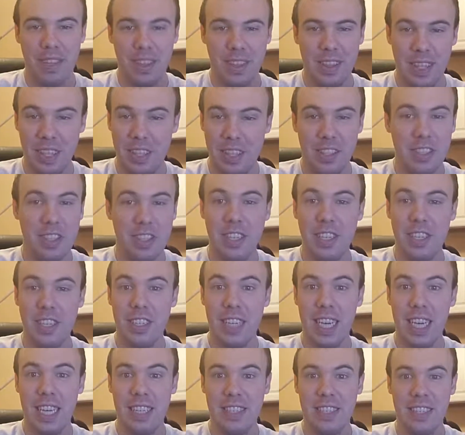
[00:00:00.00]
this is a
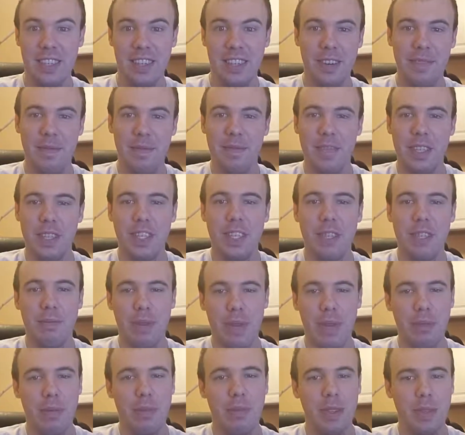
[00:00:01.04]
disaster. This is
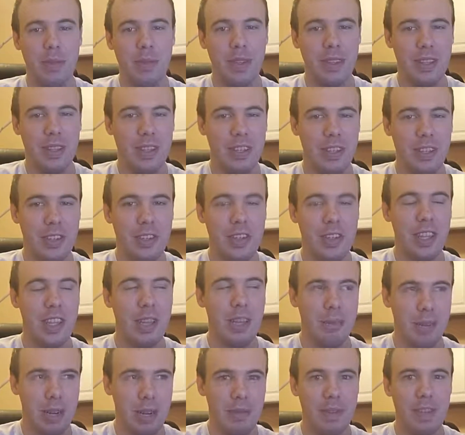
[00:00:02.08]
probably what they're doing.
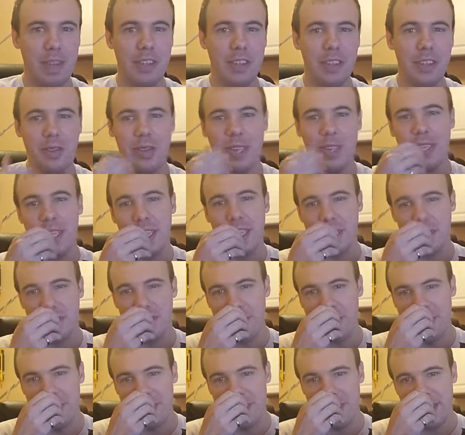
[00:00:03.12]
They probably don't want the
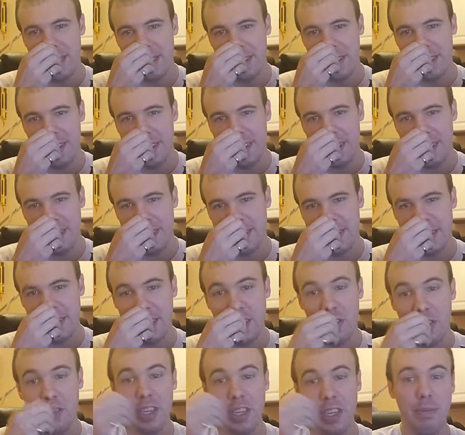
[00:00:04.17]
information out there because they
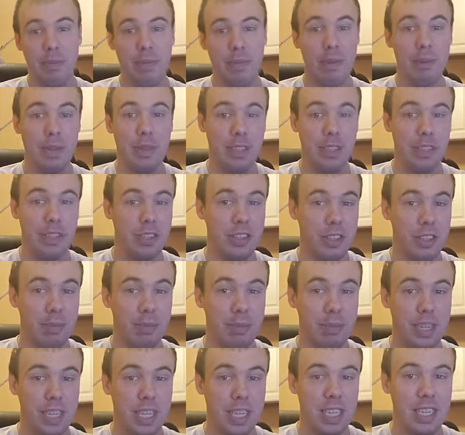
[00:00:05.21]
don't want to be
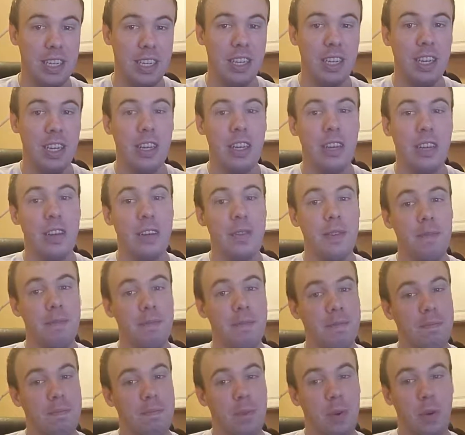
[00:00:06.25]
misinterpreted
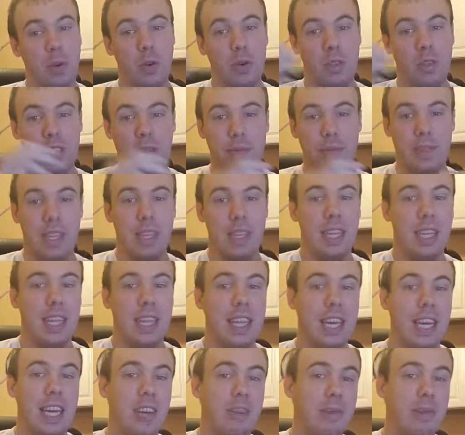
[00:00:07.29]
or something like
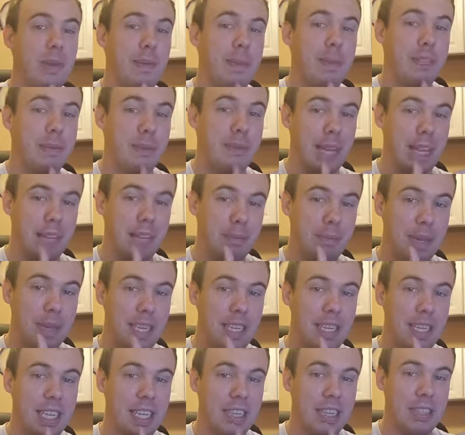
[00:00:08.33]
that. Or maybe it's patent
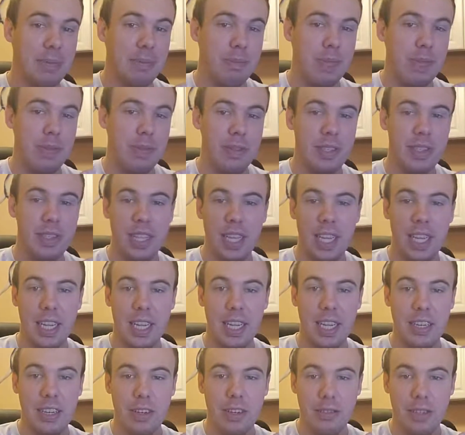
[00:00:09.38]
pending, somebody was
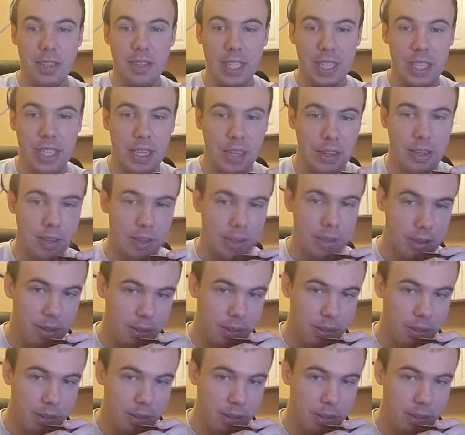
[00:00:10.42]
saying. I don't really know.